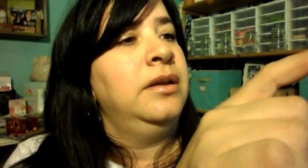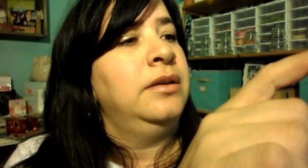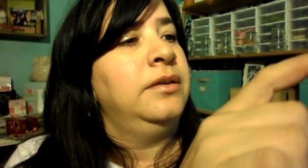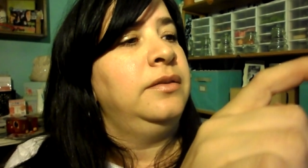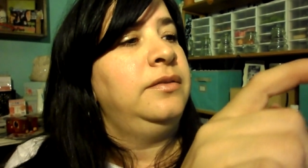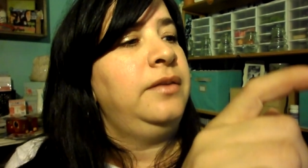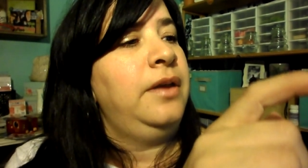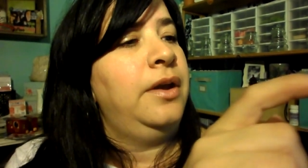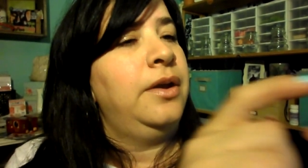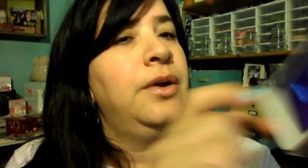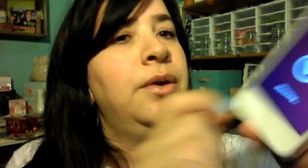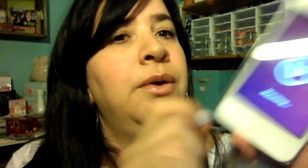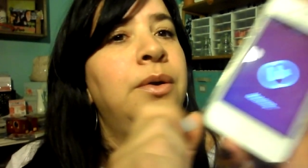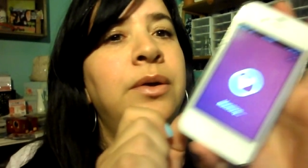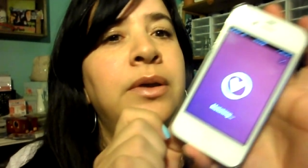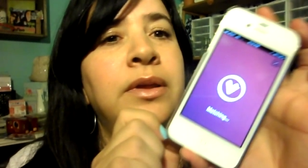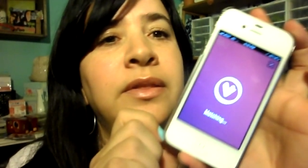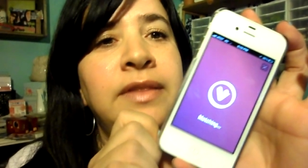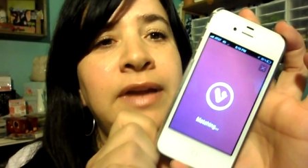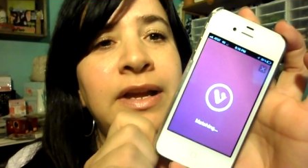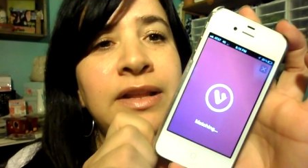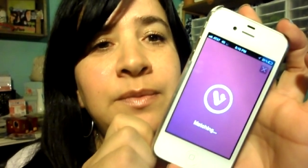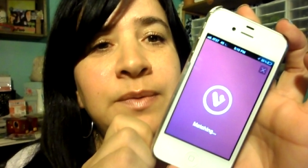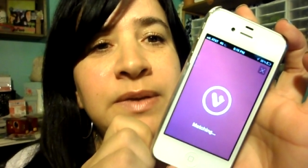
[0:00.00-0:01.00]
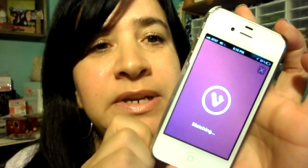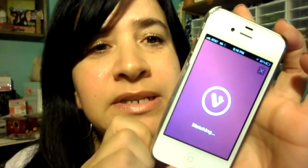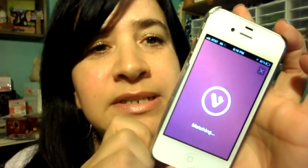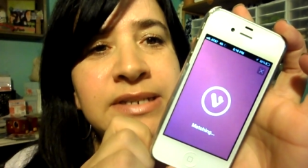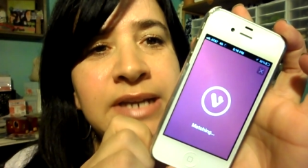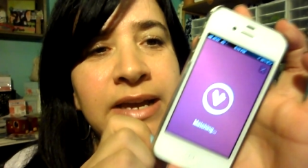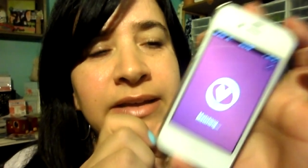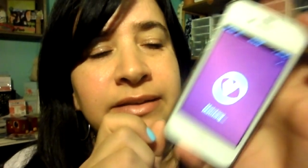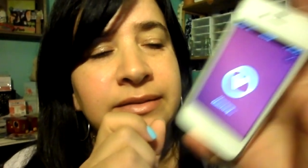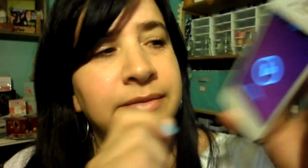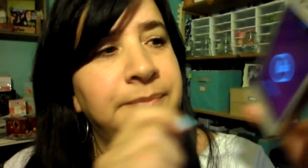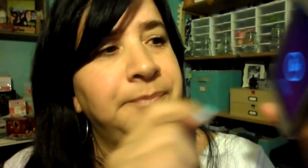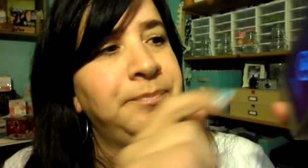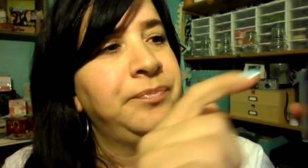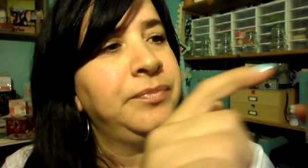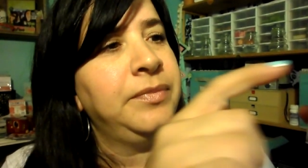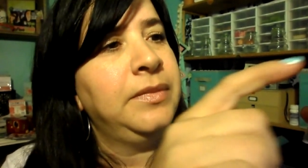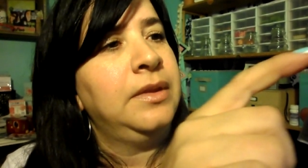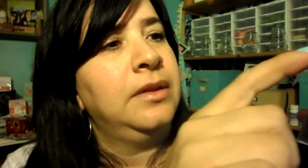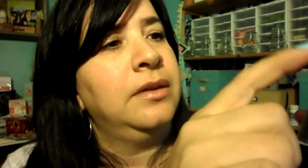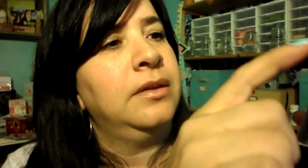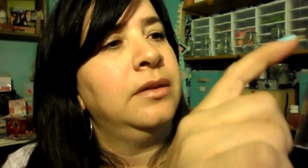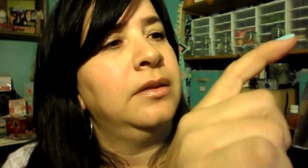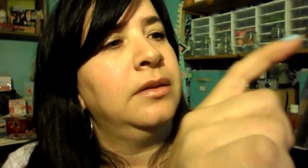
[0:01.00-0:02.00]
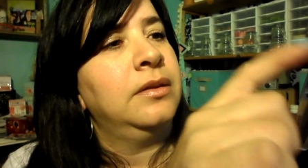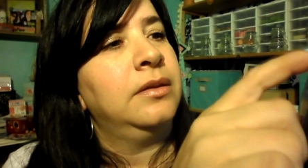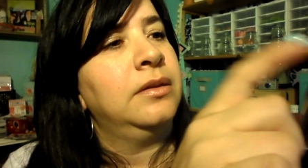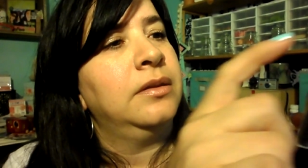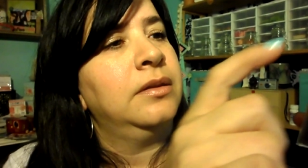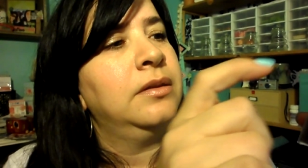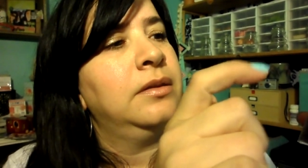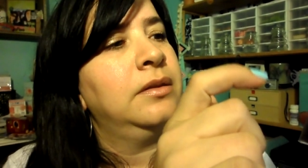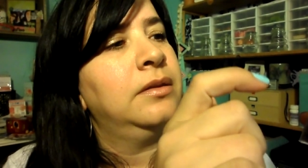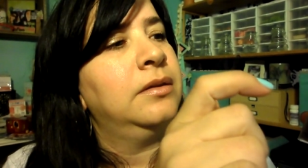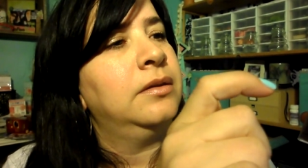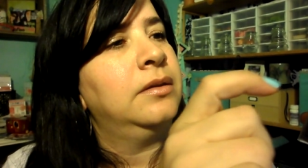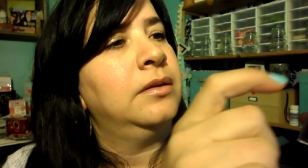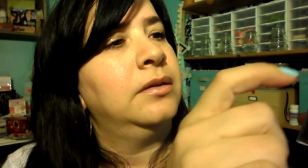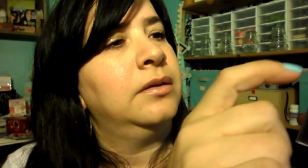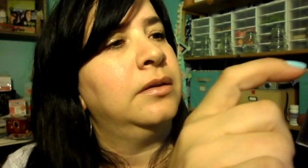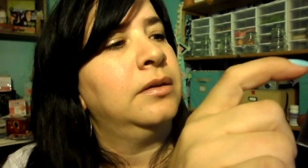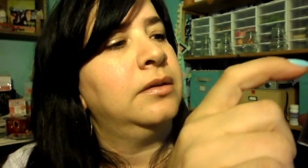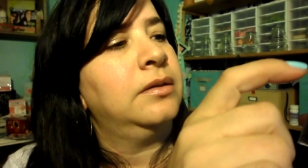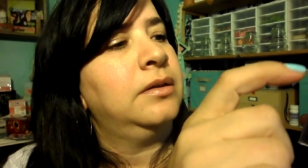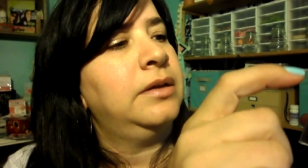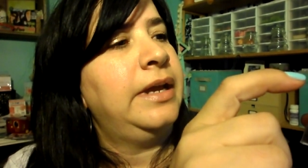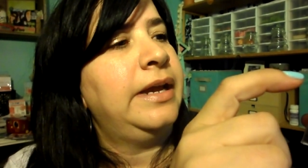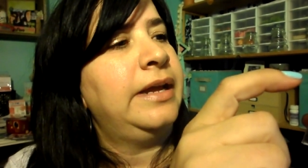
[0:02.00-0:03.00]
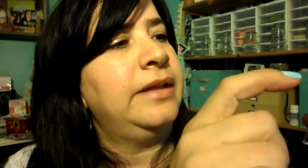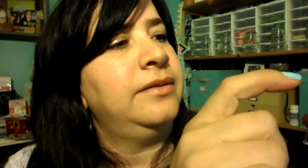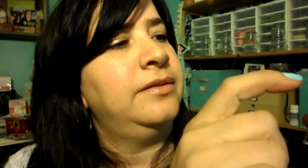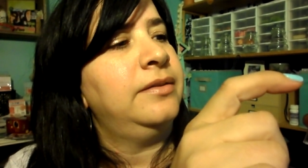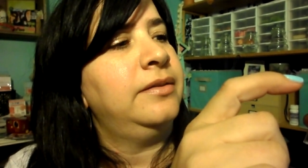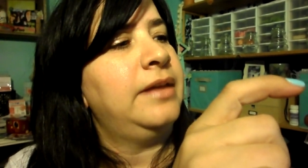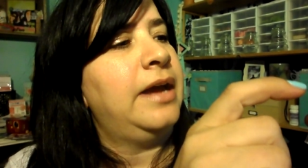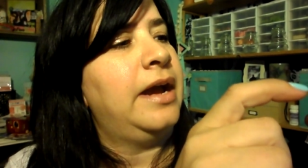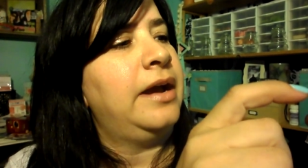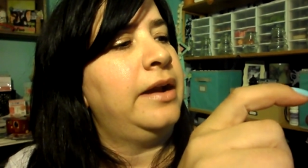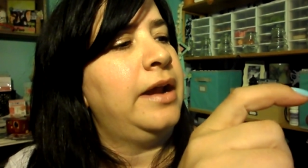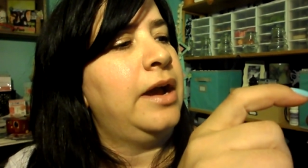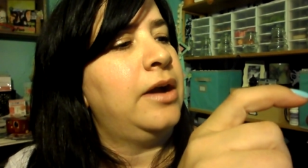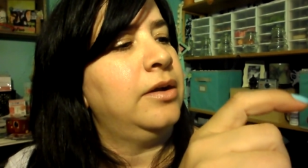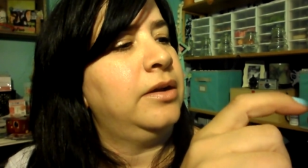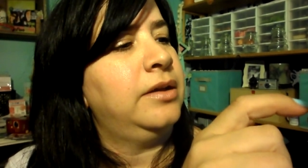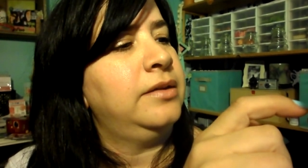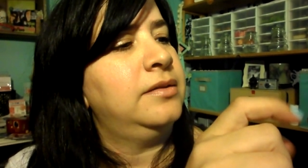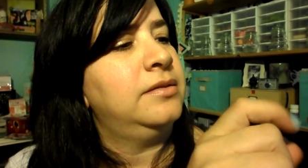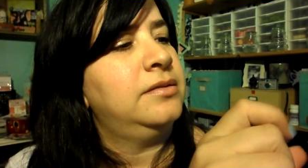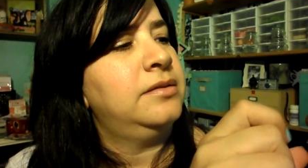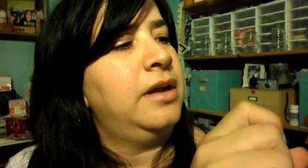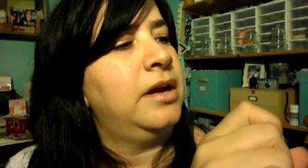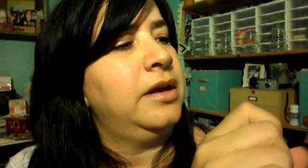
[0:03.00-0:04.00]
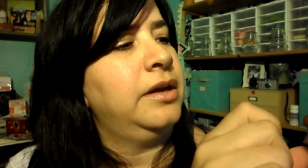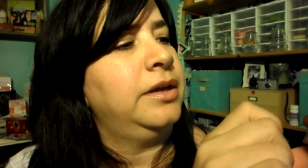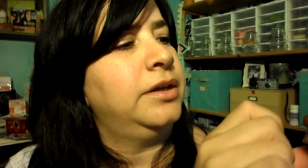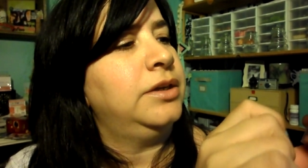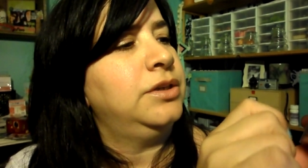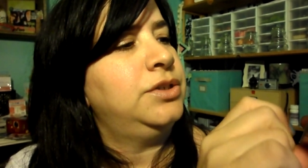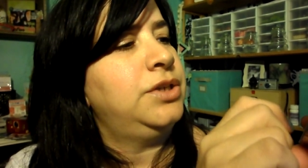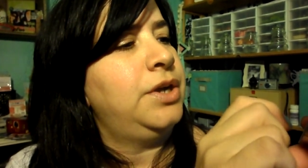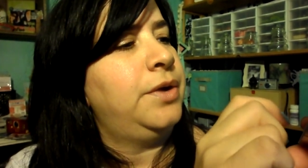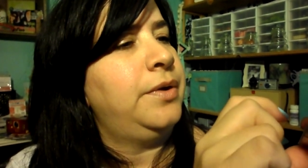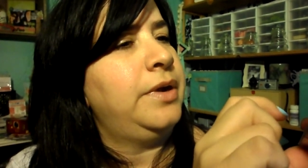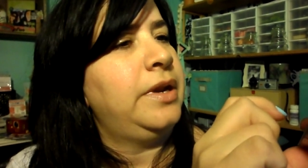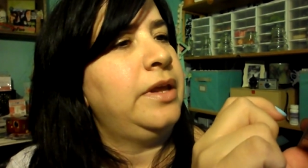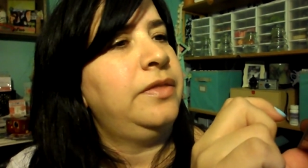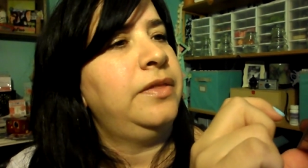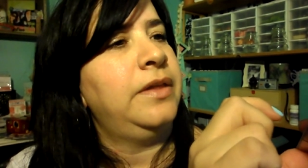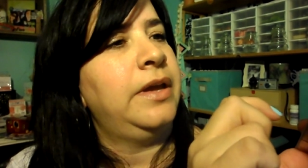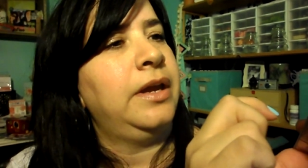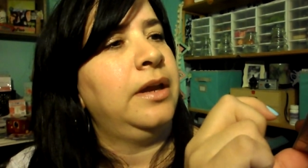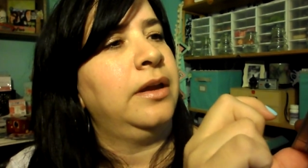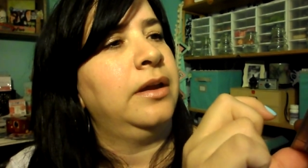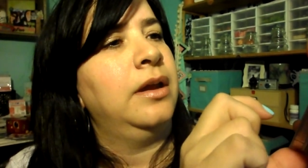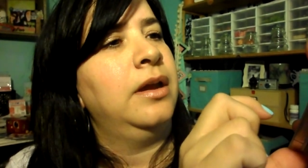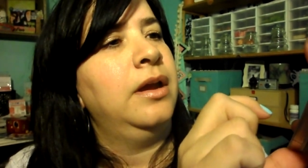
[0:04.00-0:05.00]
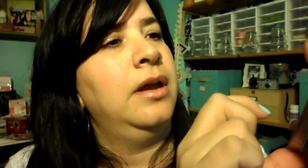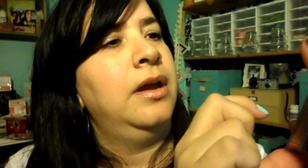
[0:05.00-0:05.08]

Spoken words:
So that's what it does. Cancel that out because it's not going to show anything.